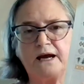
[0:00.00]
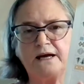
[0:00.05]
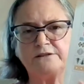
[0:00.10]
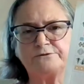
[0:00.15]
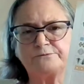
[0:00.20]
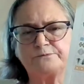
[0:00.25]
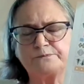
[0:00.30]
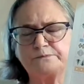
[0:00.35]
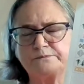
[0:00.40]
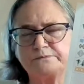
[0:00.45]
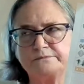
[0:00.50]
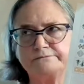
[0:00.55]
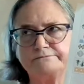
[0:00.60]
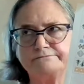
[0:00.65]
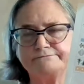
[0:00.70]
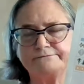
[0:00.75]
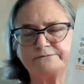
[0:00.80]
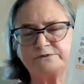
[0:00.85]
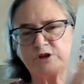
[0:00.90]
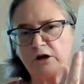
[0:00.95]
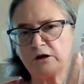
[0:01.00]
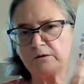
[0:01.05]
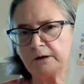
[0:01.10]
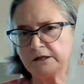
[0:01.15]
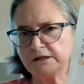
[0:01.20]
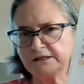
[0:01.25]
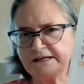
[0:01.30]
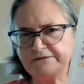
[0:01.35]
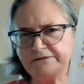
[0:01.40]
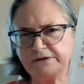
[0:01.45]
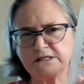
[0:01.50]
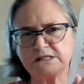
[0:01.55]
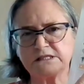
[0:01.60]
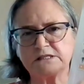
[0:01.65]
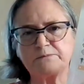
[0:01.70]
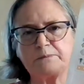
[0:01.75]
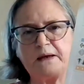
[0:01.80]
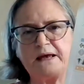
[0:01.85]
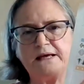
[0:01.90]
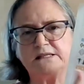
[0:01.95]
I thought about leaving a
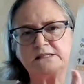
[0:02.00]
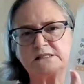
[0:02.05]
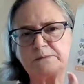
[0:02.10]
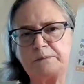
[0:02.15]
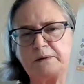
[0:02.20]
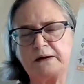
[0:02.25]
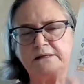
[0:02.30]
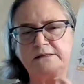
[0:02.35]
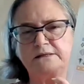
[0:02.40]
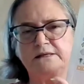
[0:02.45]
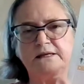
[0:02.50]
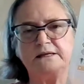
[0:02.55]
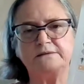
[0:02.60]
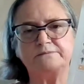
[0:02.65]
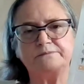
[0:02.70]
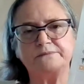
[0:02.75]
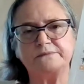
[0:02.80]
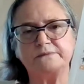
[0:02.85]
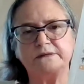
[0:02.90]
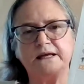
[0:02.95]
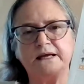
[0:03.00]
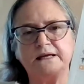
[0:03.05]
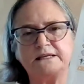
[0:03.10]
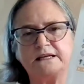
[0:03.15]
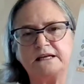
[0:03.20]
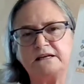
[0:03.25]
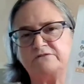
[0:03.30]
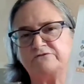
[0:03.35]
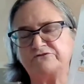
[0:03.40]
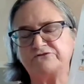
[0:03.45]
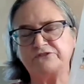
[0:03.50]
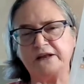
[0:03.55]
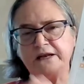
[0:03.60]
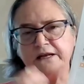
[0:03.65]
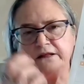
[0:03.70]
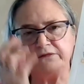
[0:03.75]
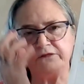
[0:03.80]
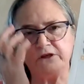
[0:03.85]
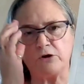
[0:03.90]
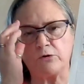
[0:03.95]
space, but it didn't
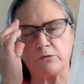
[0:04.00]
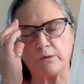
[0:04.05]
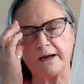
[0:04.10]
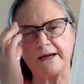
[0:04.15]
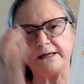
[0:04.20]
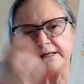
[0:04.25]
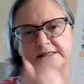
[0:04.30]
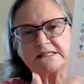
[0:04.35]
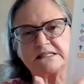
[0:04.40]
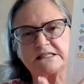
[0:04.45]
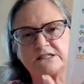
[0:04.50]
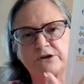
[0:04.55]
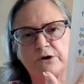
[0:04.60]
fit in there right.